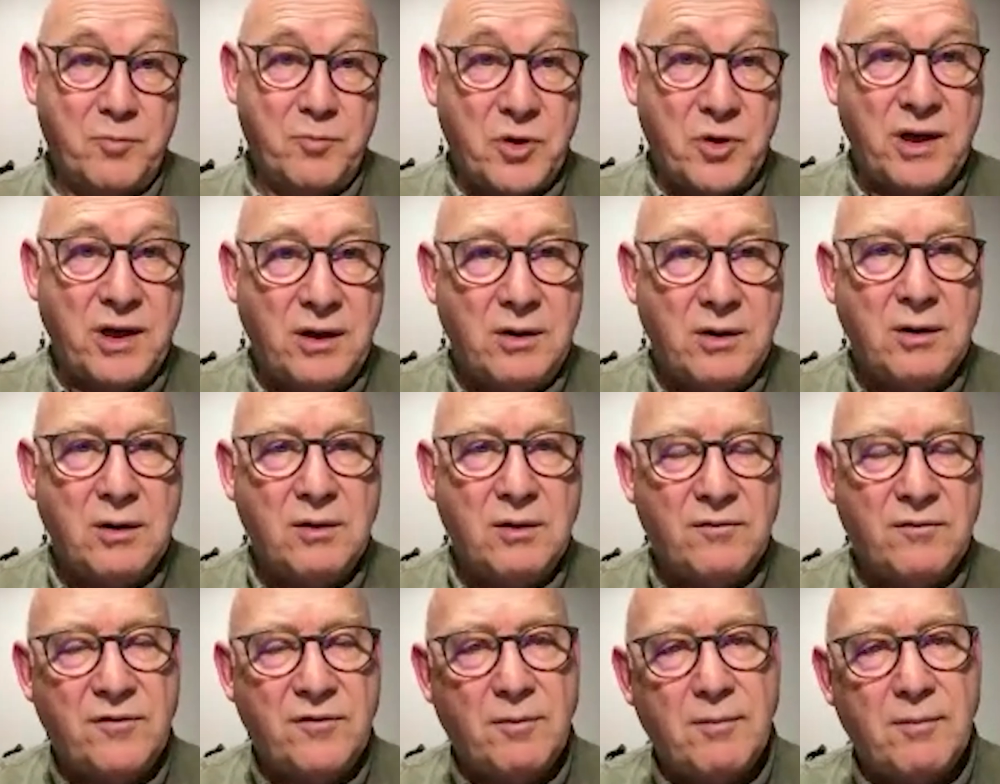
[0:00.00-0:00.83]
pretty
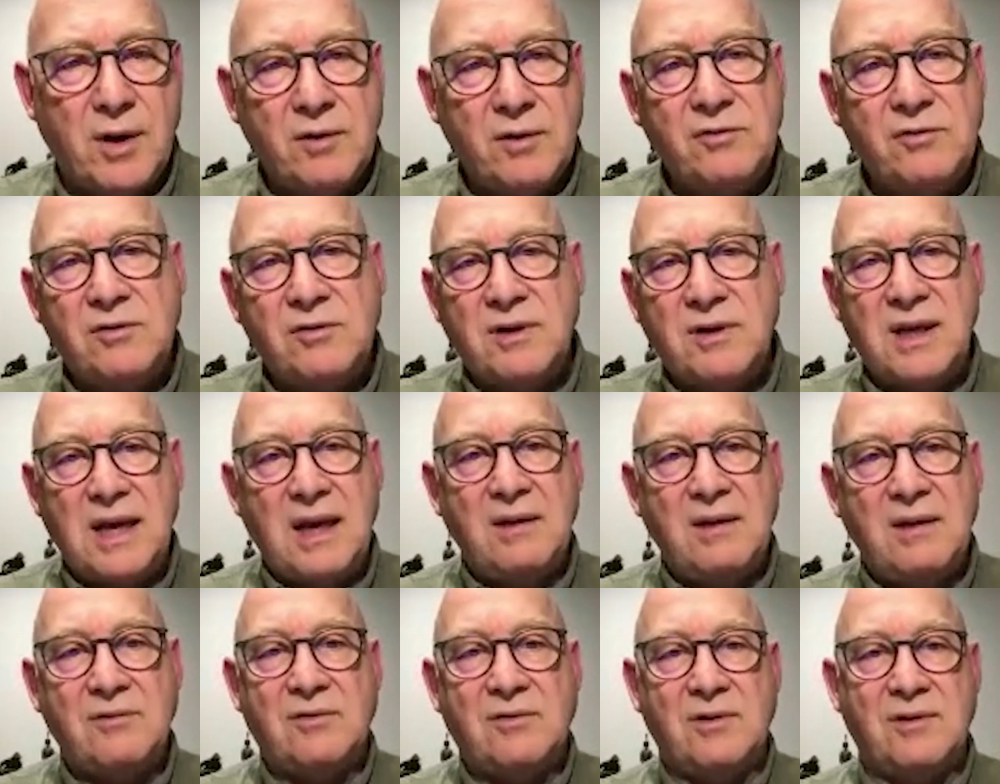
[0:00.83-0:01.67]
good for most
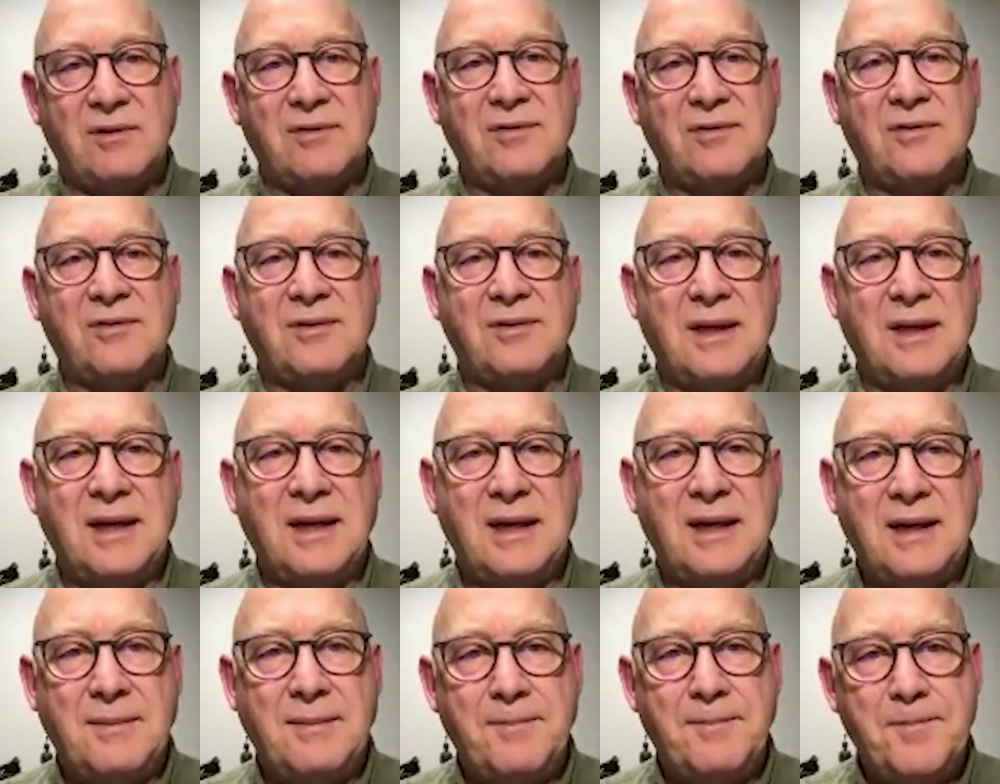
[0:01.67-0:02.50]
cancers
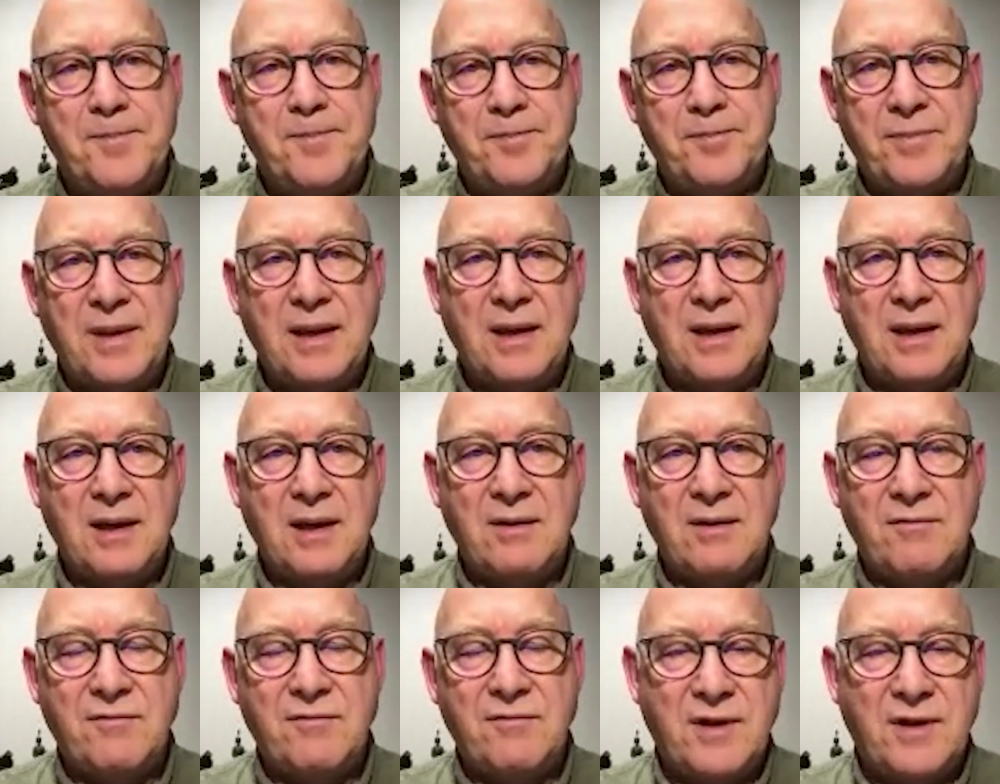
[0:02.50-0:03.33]

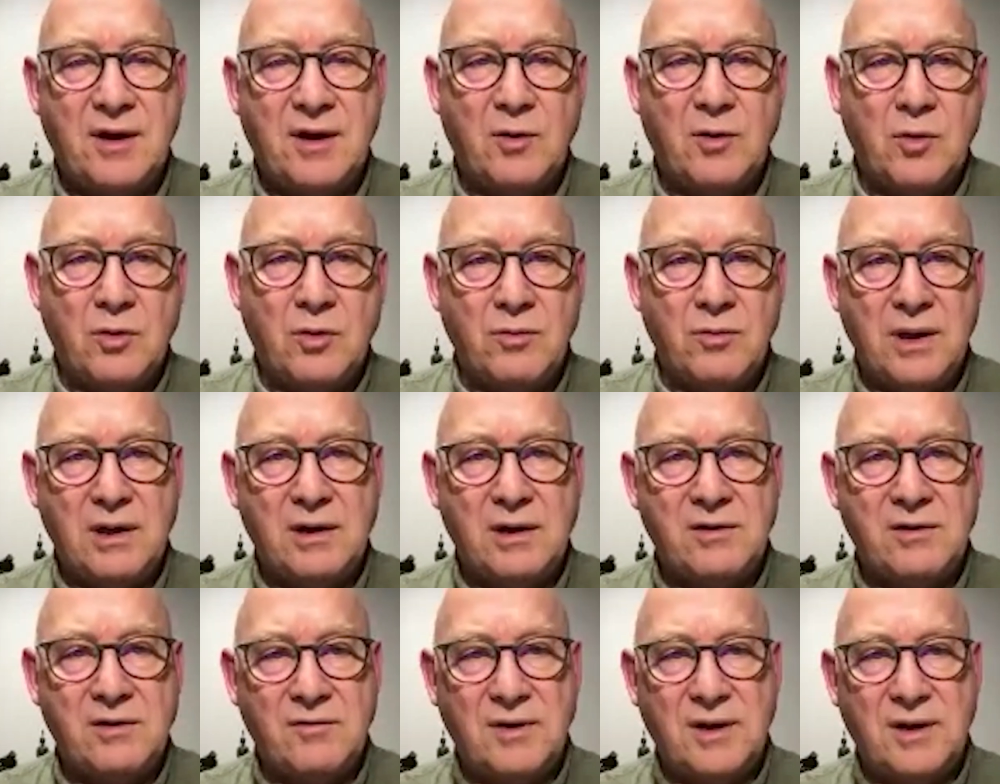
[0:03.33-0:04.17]
if they're caught
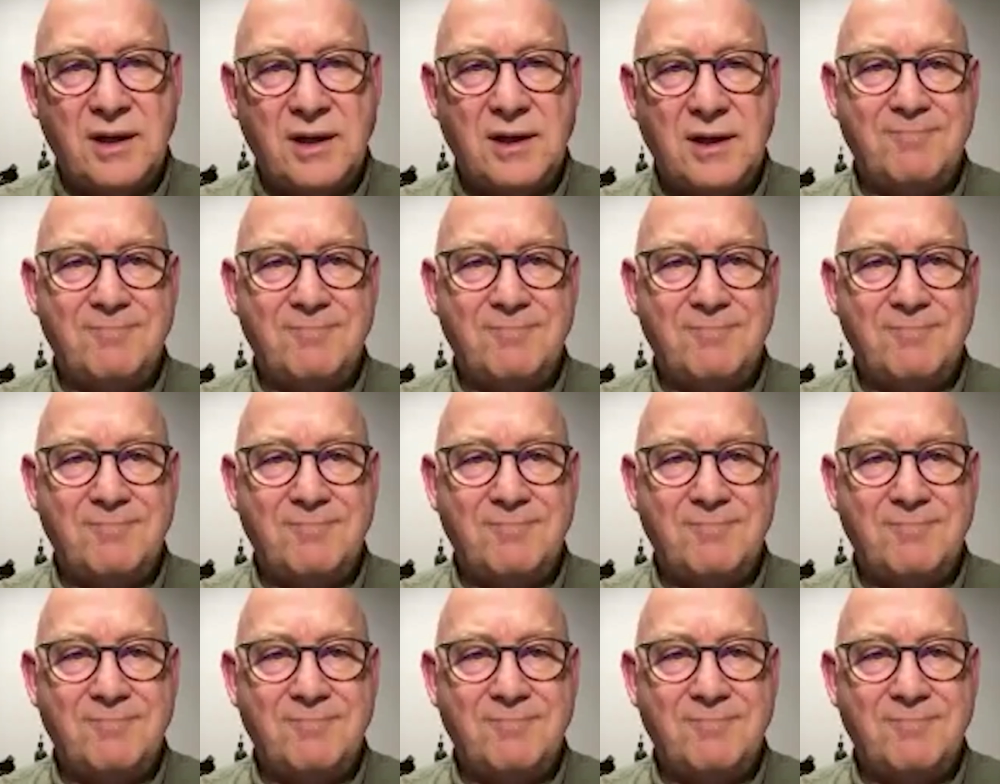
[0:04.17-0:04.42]
in